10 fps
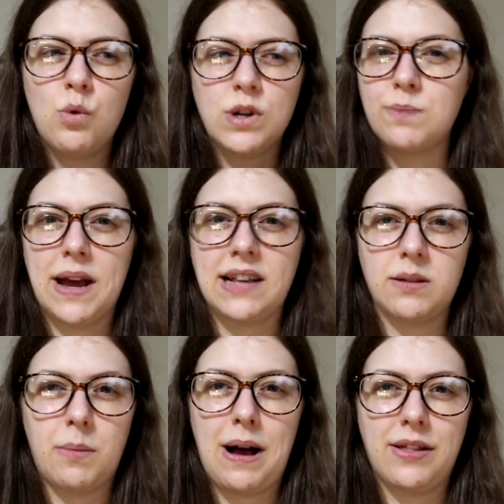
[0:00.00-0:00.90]
which makes
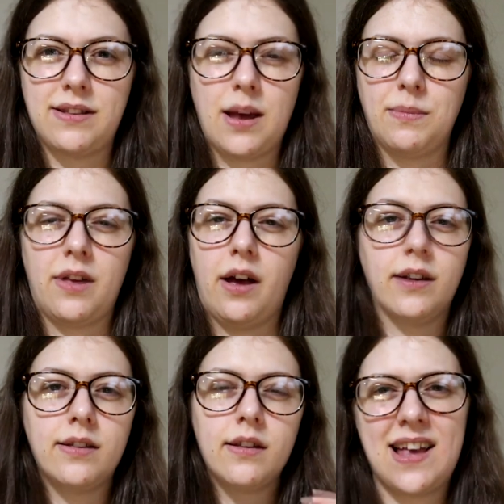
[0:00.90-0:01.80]
them about the same
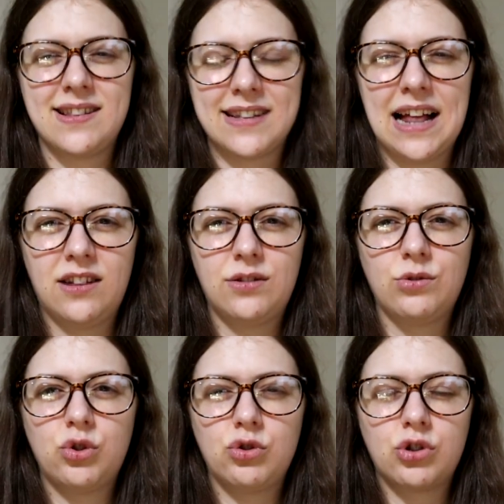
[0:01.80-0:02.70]
size their
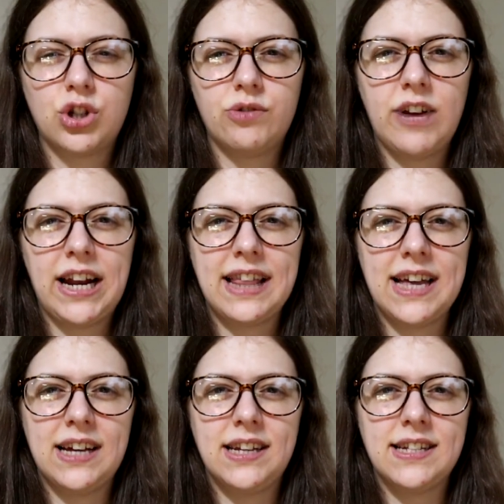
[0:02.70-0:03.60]
skeletal structure really
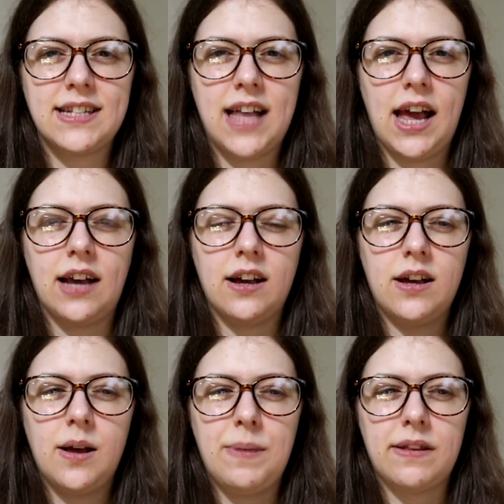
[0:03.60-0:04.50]
that is like
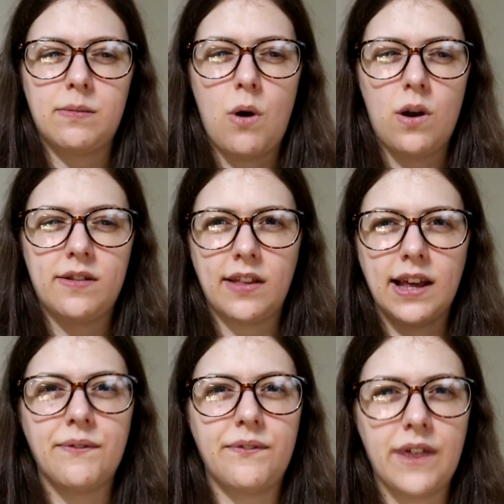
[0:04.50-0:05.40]
a bit smaller so they
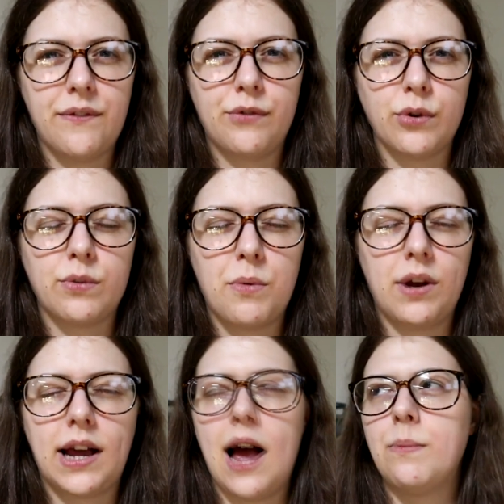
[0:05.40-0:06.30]
can fit through
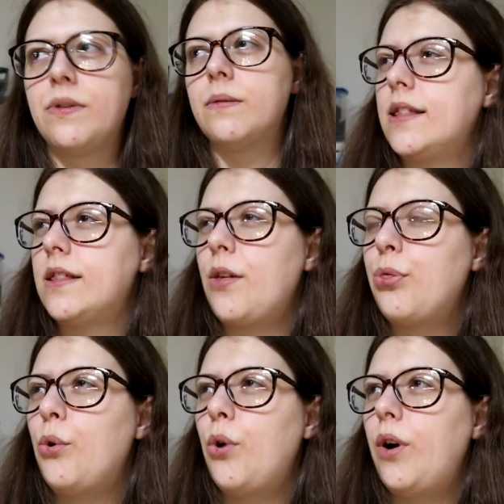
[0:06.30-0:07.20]
smaller gaps the
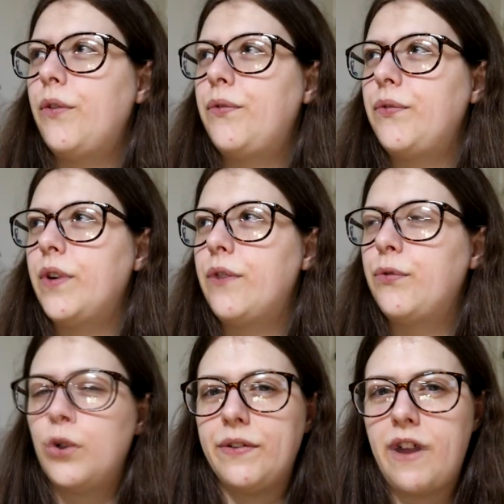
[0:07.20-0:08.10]
thought of
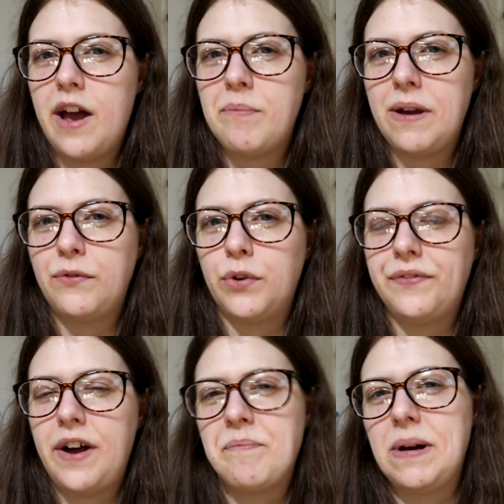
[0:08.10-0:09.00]
45 by
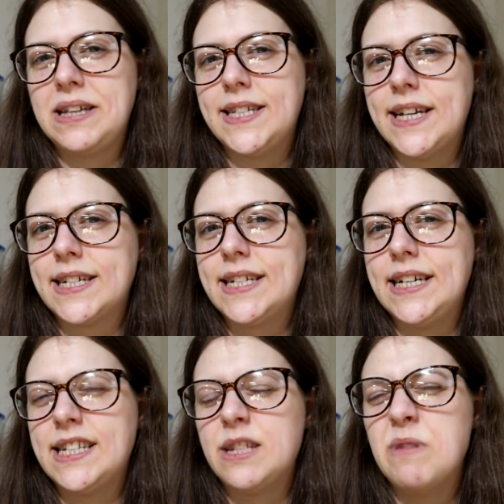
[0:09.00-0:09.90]
45 by
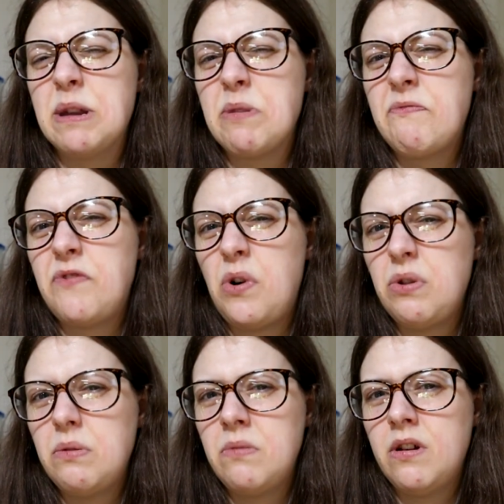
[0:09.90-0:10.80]
60 is the minimum
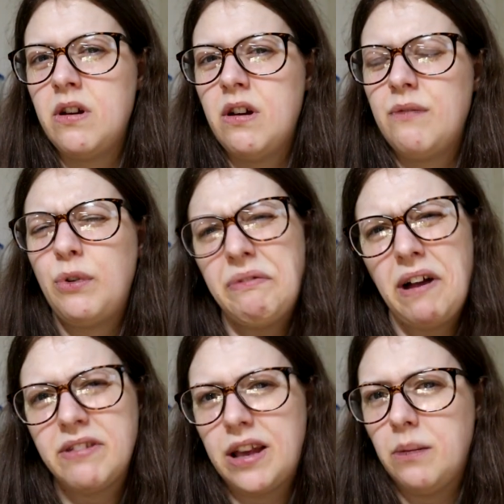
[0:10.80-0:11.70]
for them.
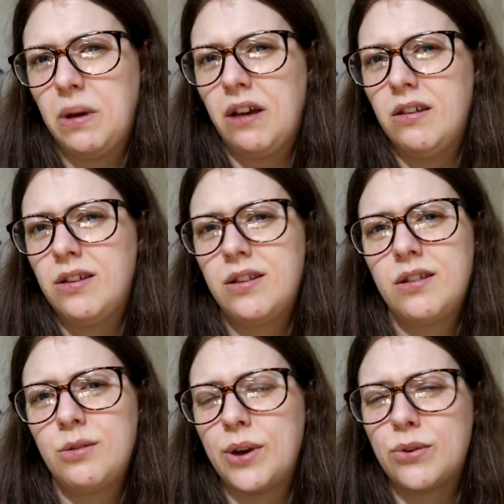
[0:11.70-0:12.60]
45
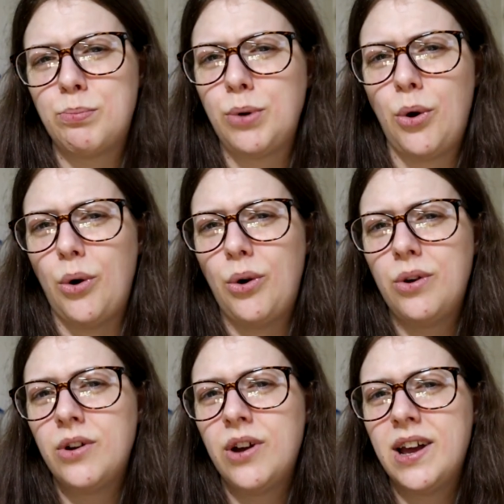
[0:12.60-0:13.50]
centimetres to explore